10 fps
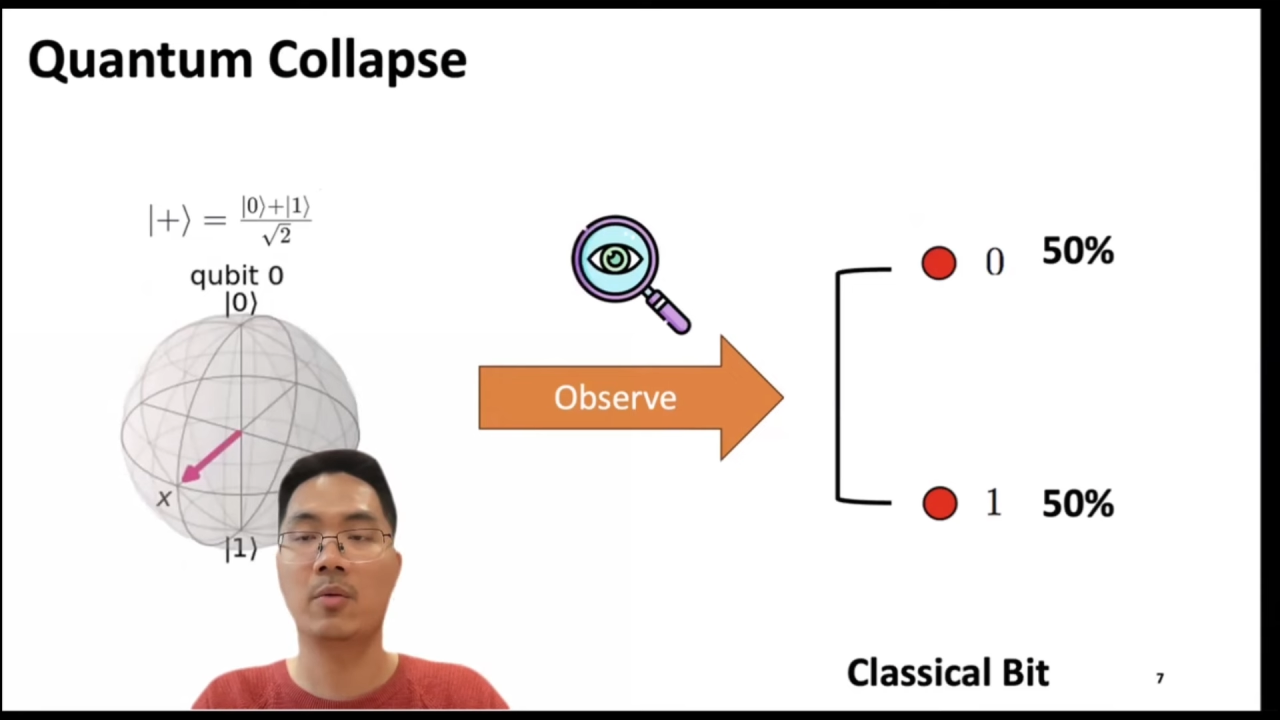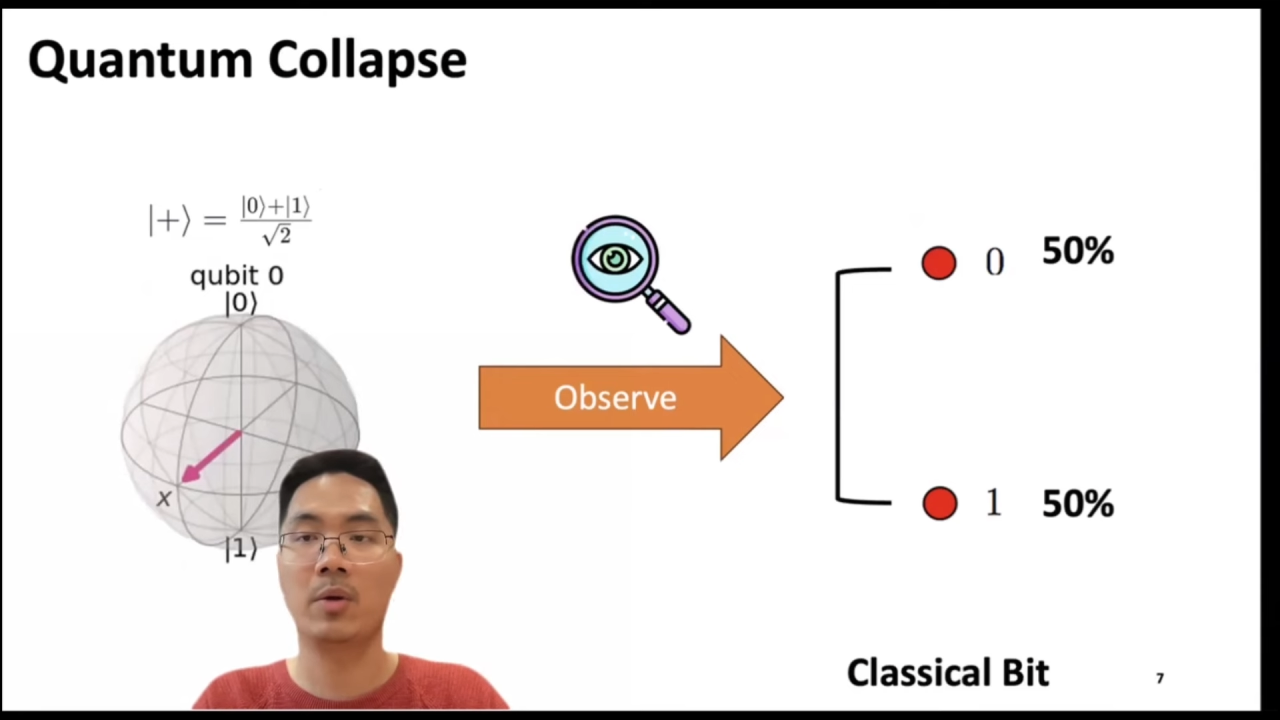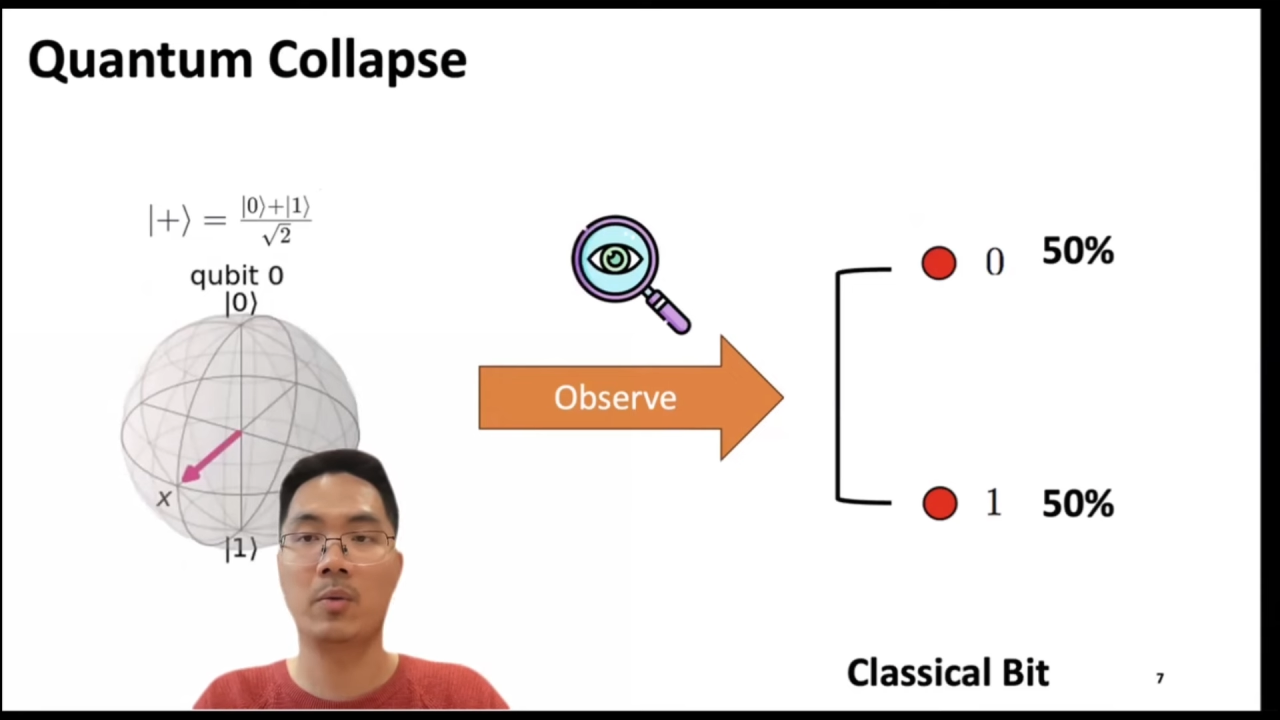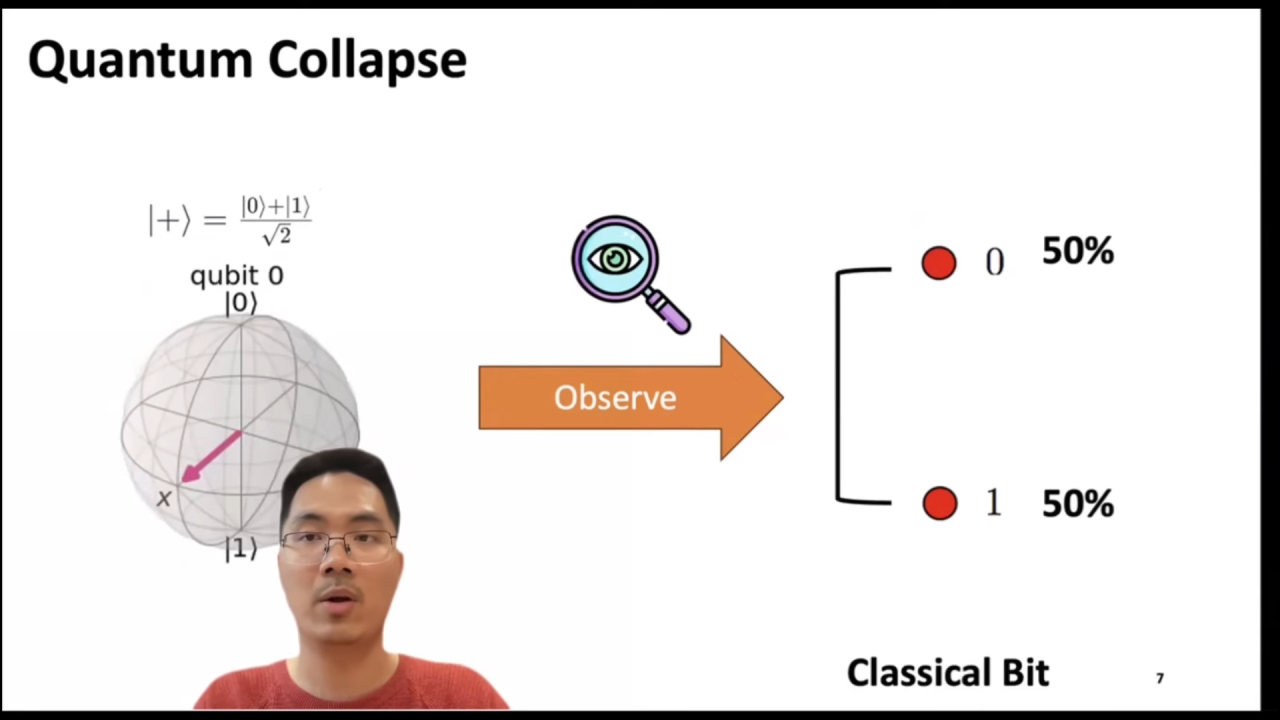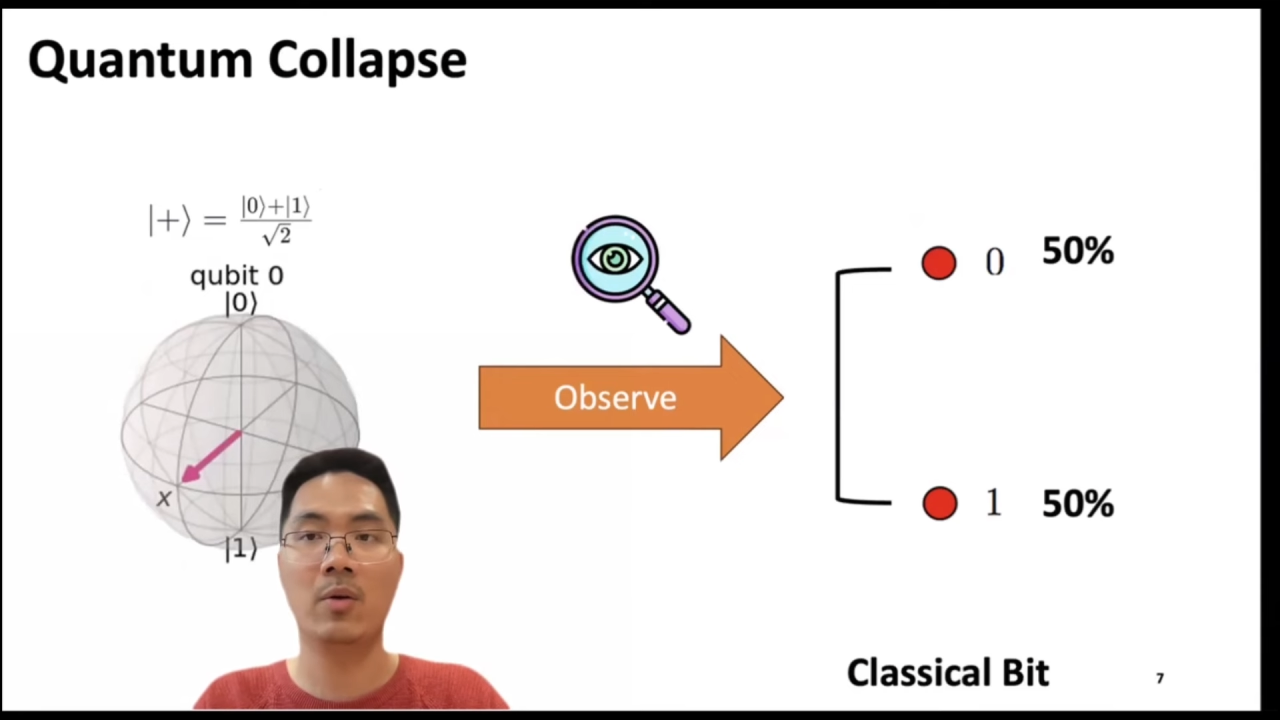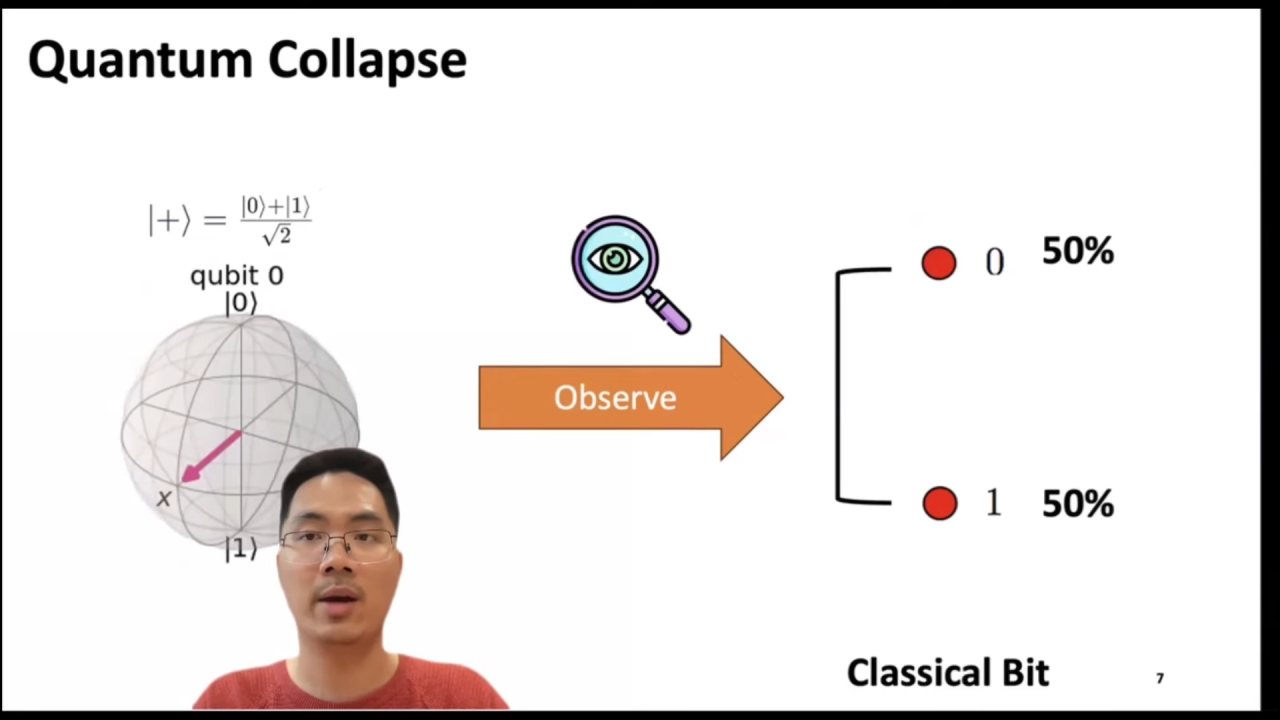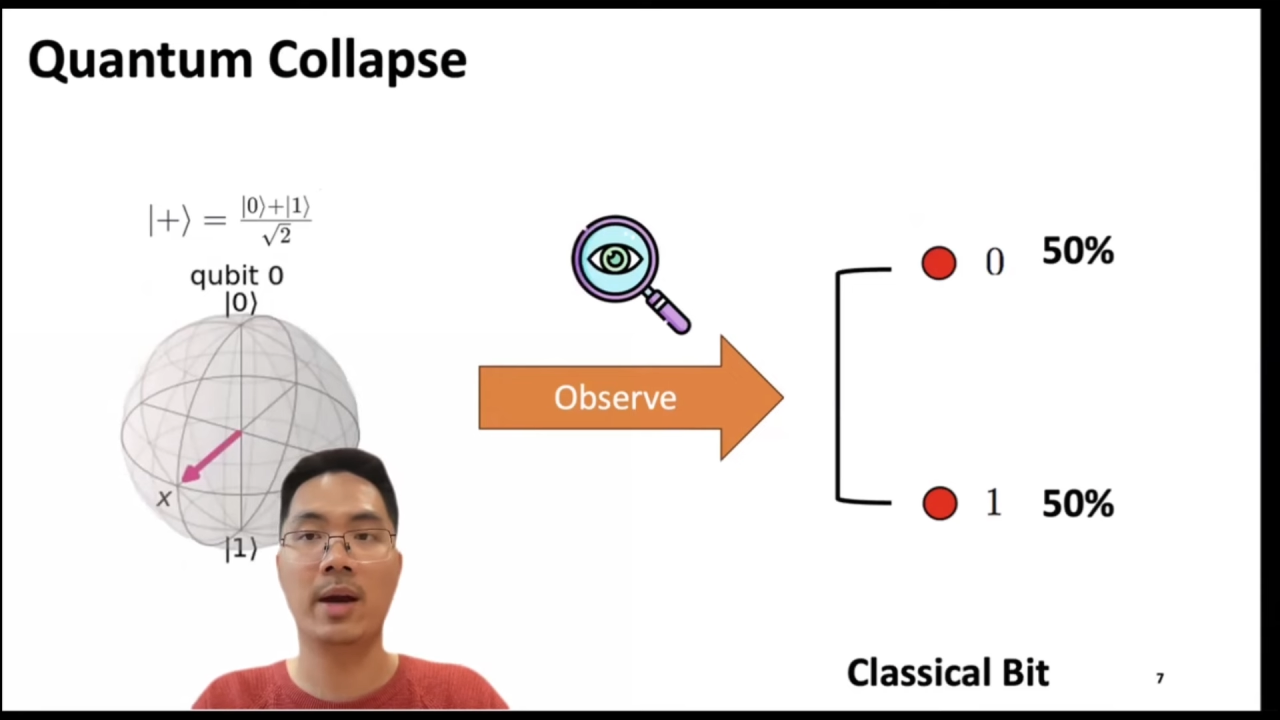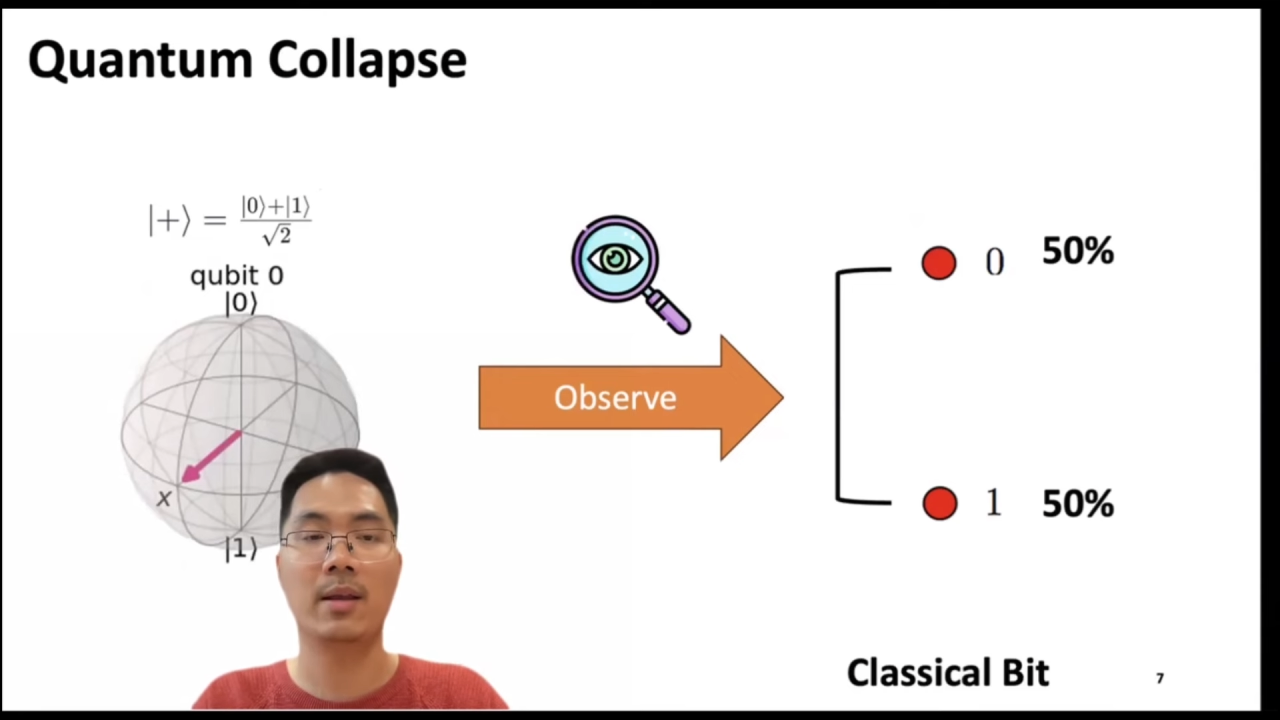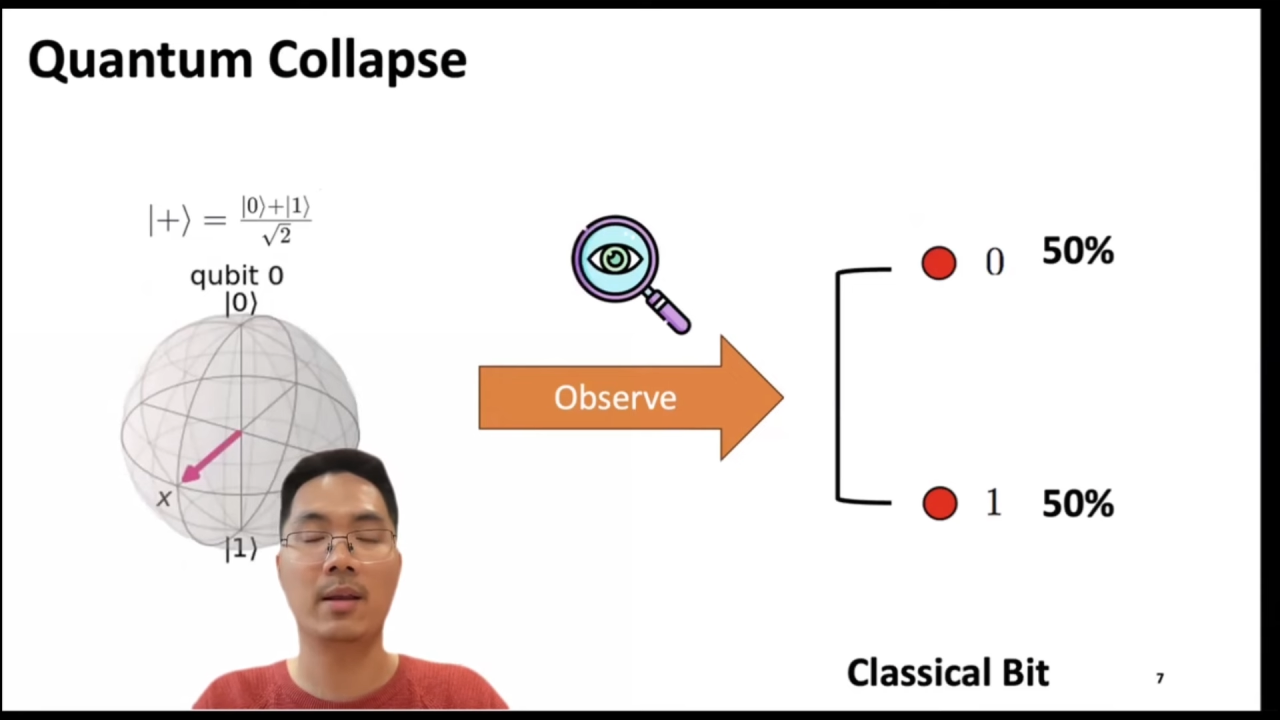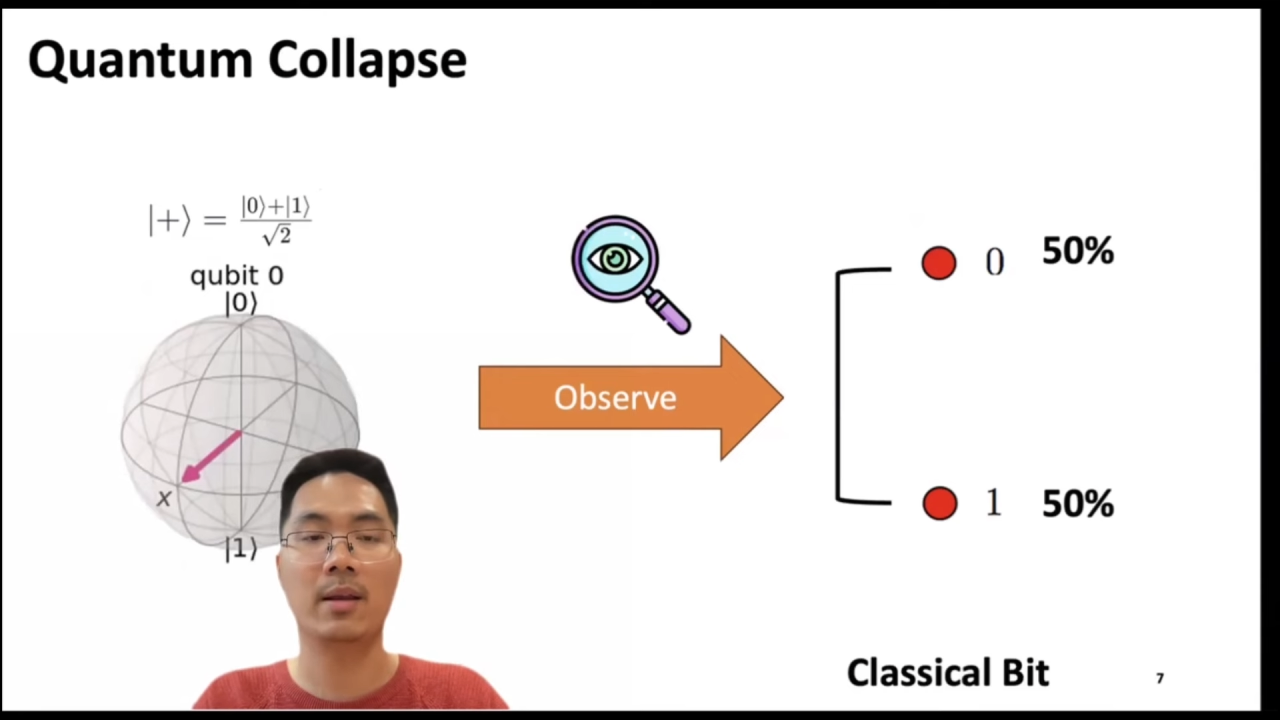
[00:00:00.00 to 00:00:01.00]
when we look
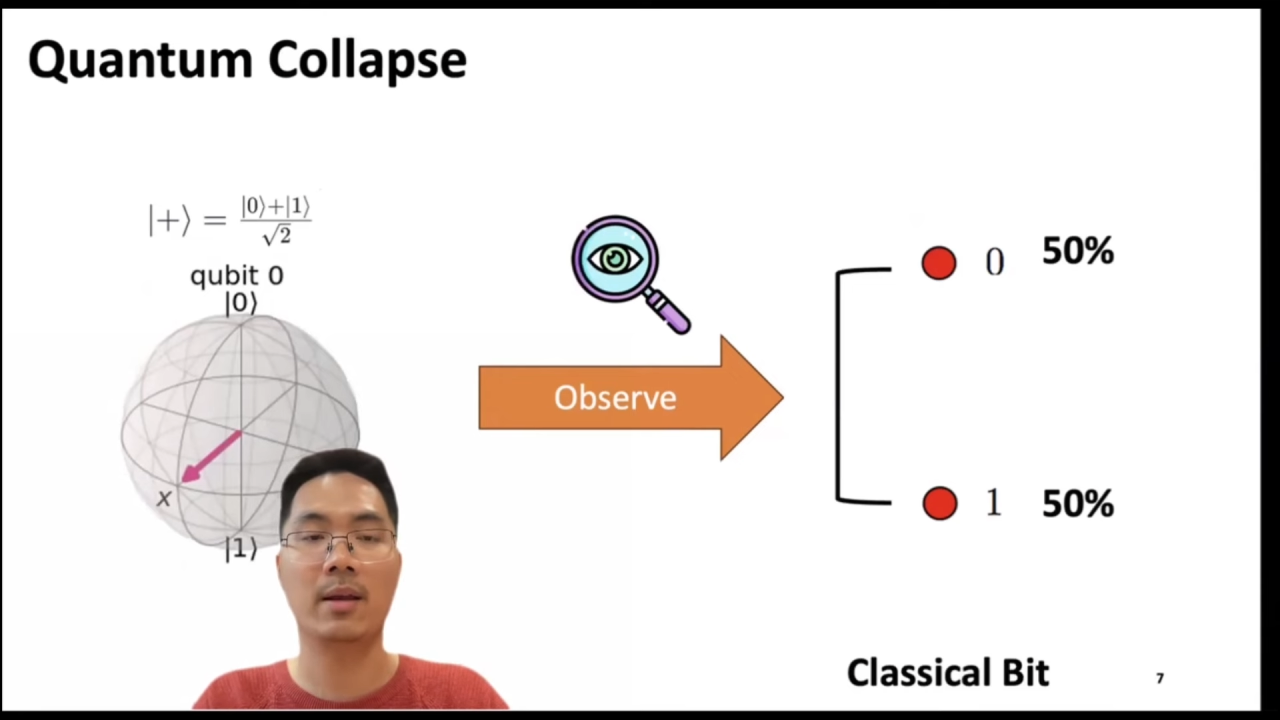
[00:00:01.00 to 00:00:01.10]
at